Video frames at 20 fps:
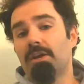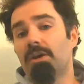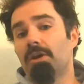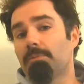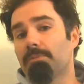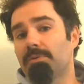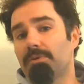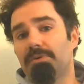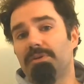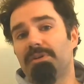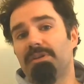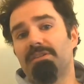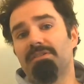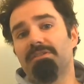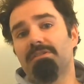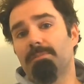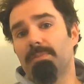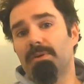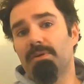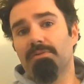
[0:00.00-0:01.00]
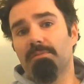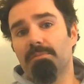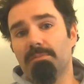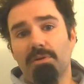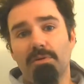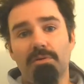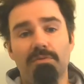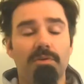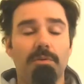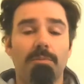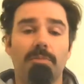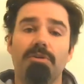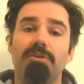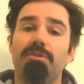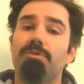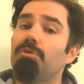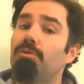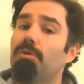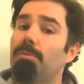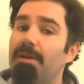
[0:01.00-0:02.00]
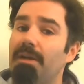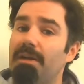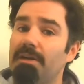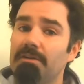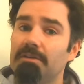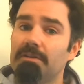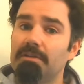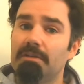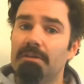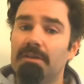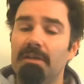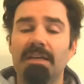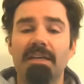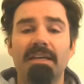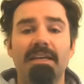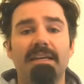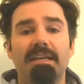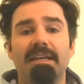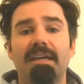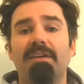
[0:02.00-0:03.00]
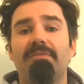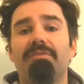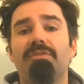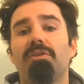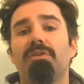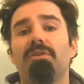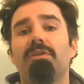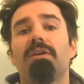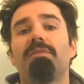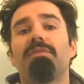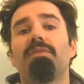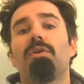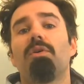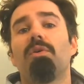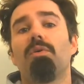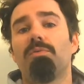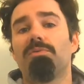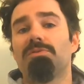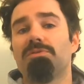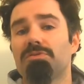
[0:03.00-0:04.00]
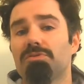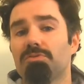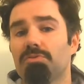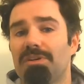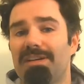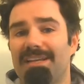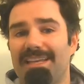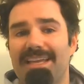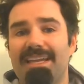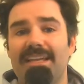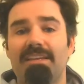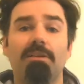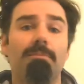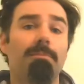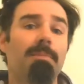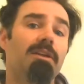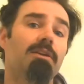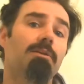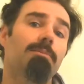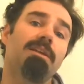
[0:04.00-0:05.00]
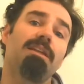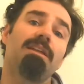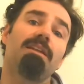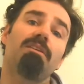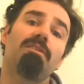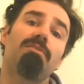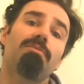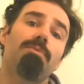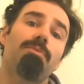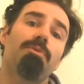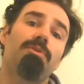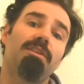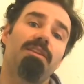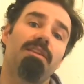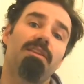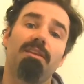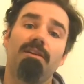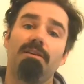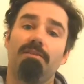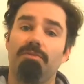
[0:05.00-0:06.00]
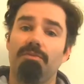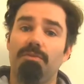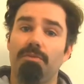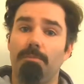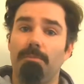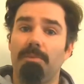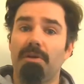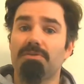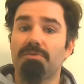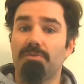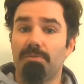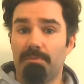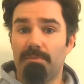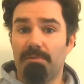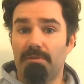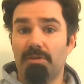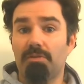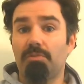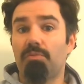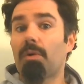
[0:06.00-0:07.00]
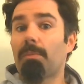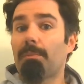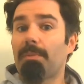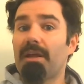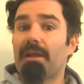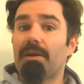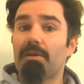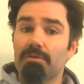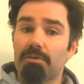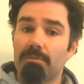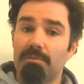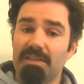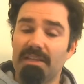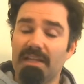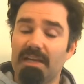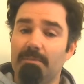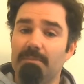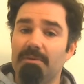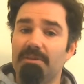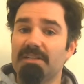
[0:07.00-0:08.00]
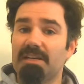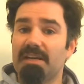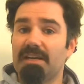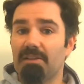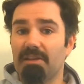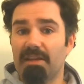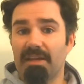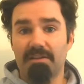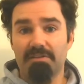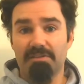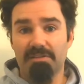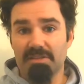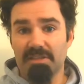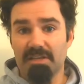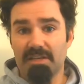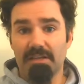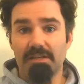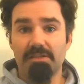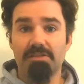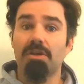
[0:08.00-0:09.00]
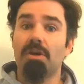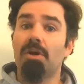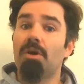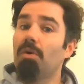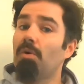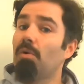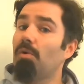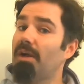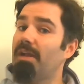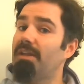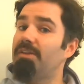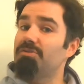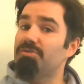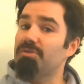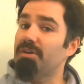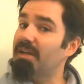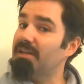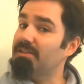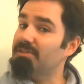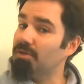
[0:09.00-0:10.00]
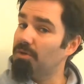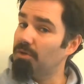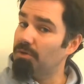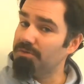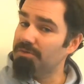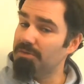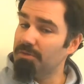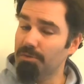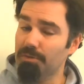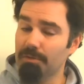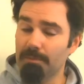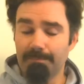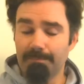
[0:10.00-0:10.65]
Protein's the building block for your body to repair. If you're always sore, again, you might not be getting enough protein in there for the muscle to repair from the damage either exercise or injury has caused to it.